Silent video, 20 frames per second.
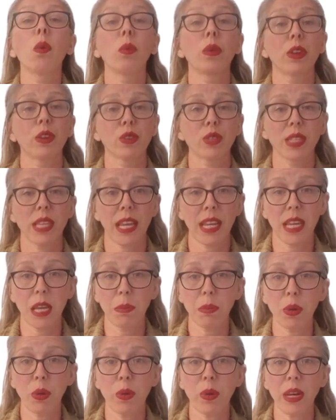When you're setting
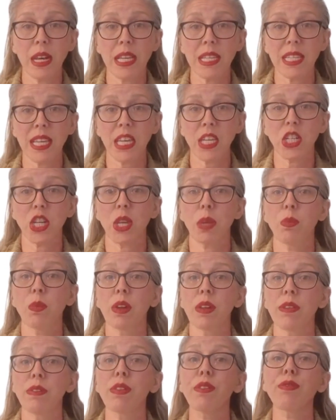up your organization,
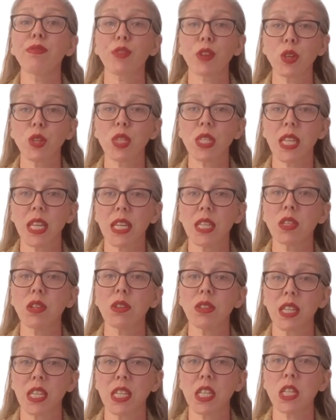one of the first things
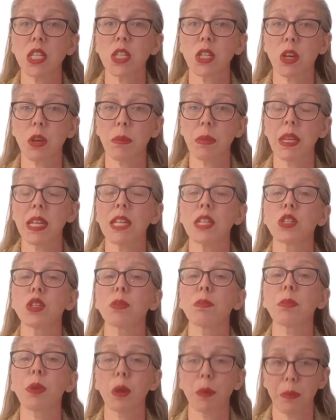you'll need to determine is
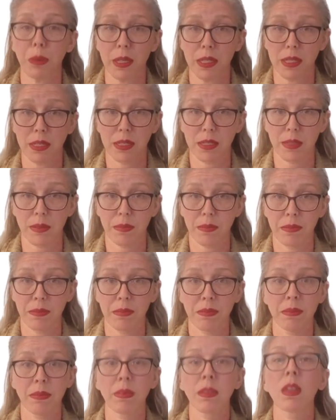your purpose.
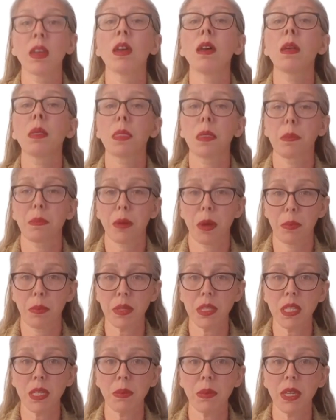The
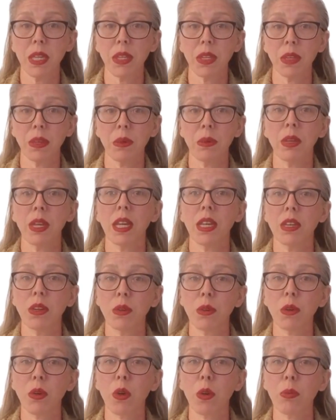purpose you include in
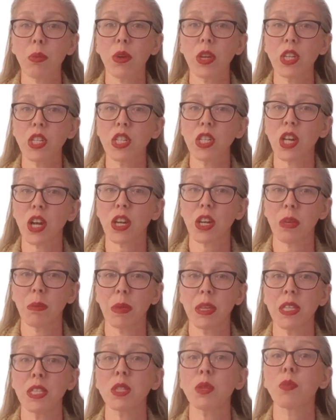your incorporation
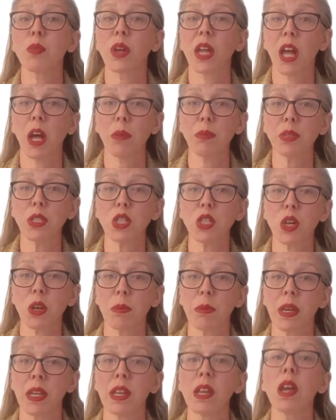documents will help
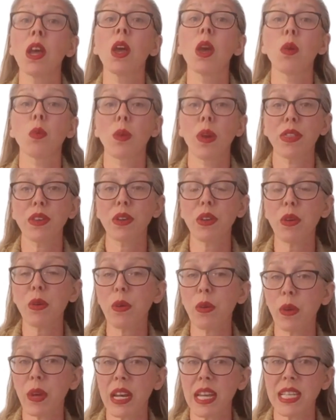determine whether
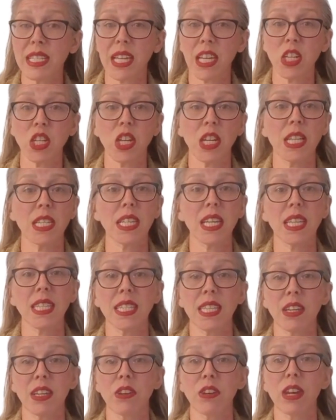your organization is
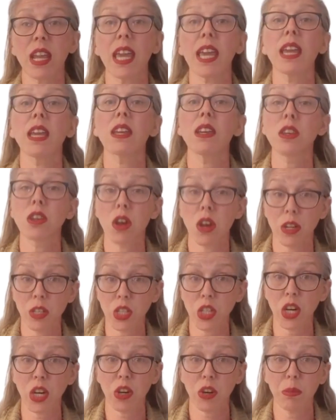considered a
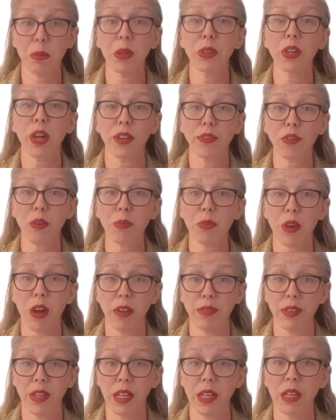non-charitable
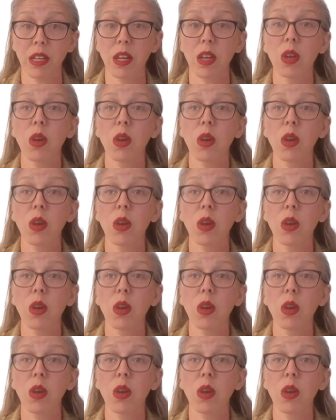not-for-profit